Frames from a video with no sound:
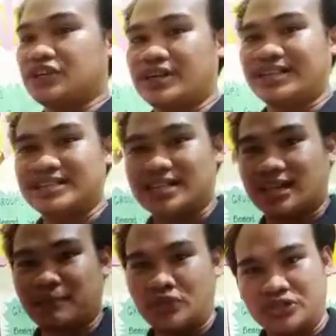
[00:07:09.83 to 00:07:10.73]
you an
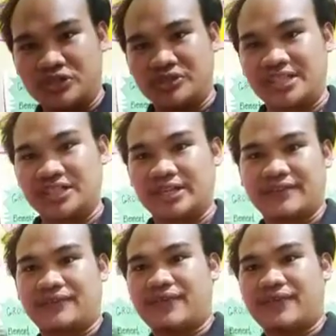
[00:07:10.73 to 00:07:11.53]
example so that you can